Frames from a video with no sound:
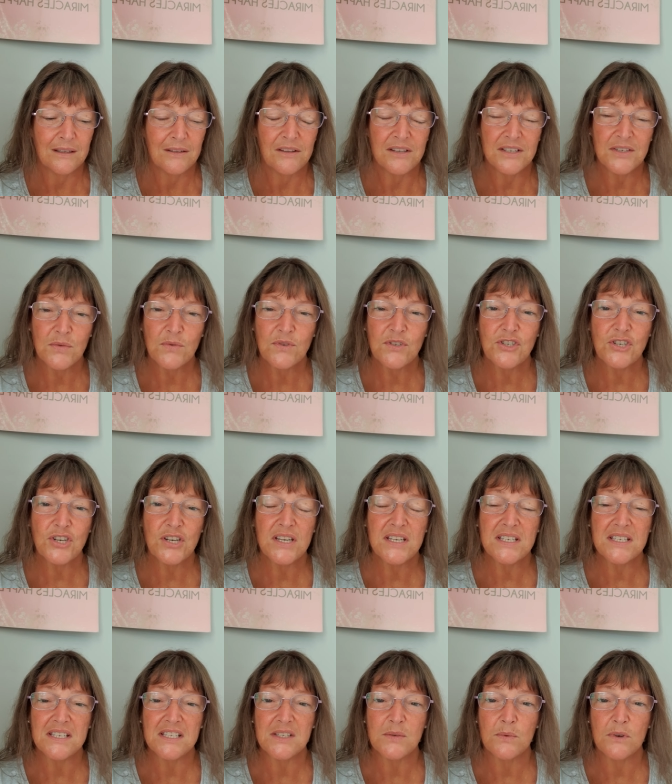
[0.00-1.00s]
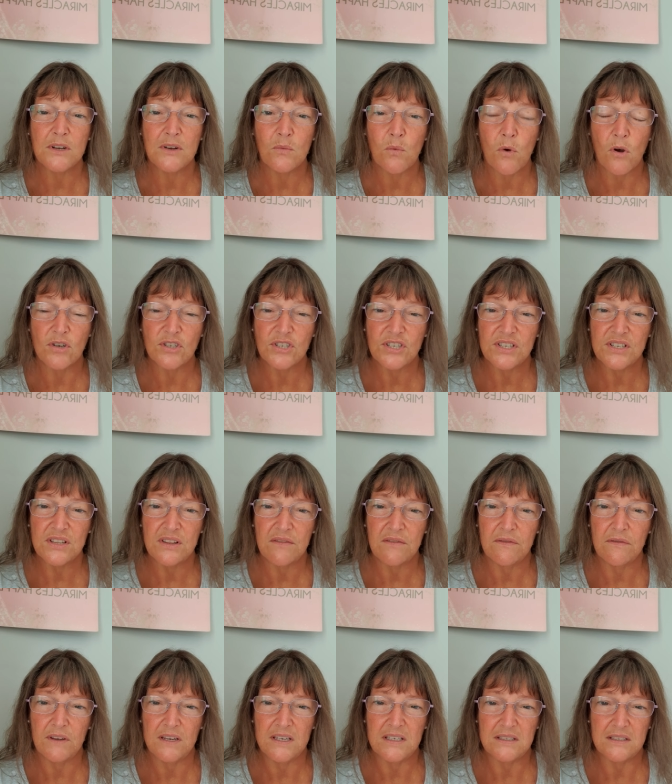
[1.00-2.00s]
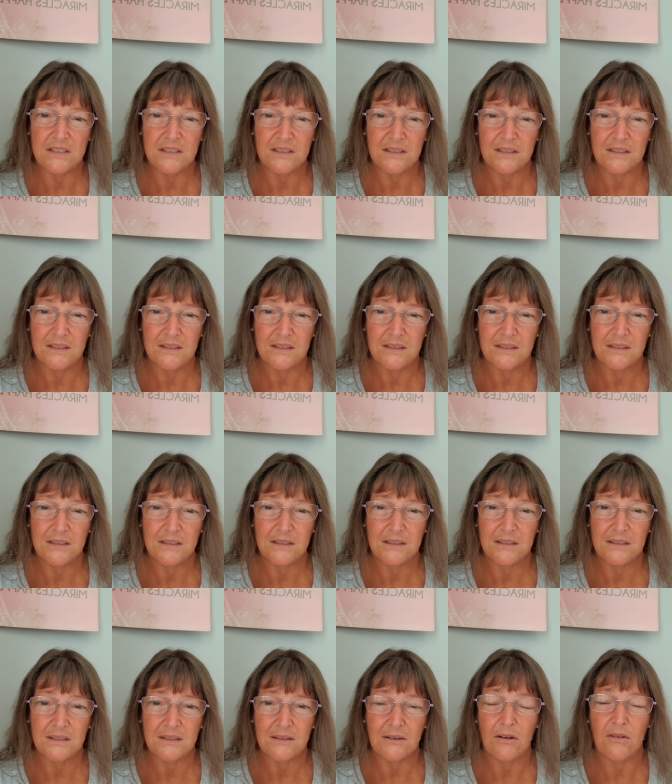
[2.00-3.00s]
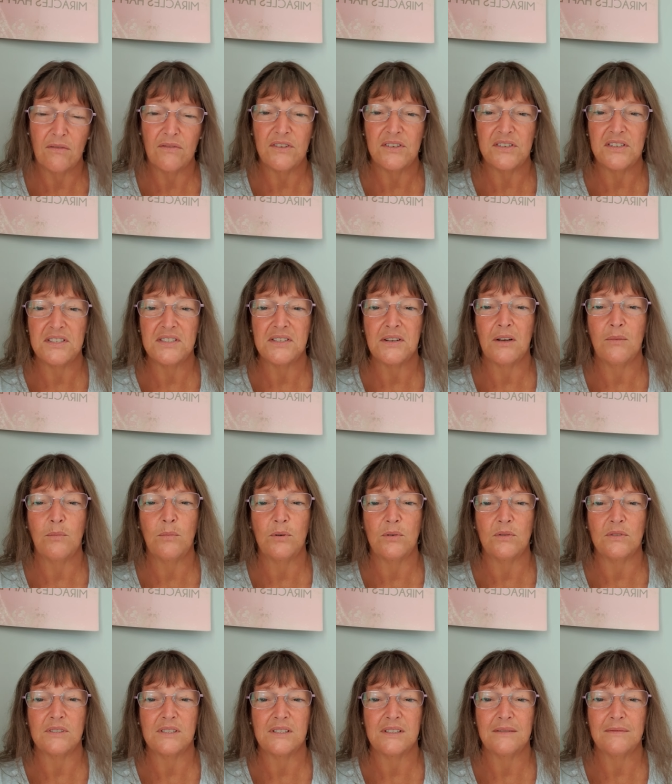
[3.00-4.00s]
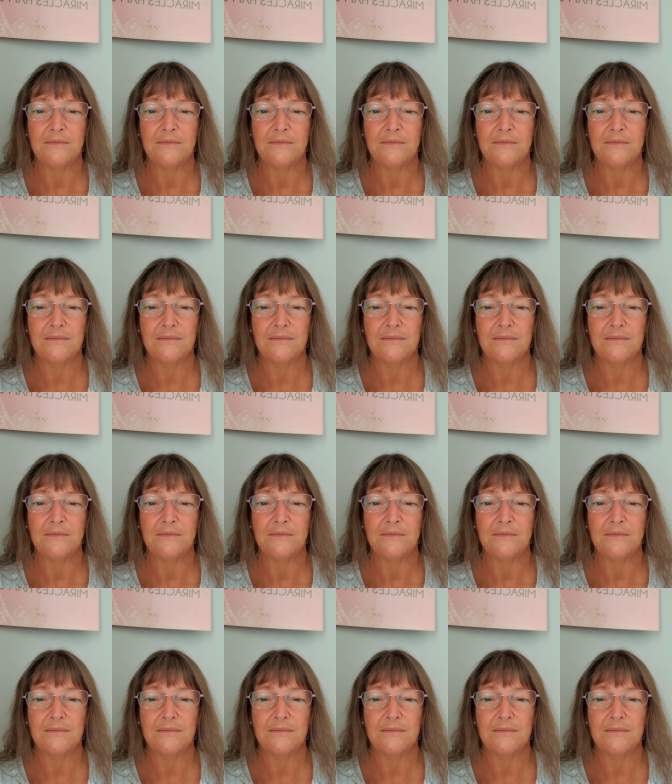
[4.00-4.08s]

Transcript: This was Jesus when he washed the feet of the disciples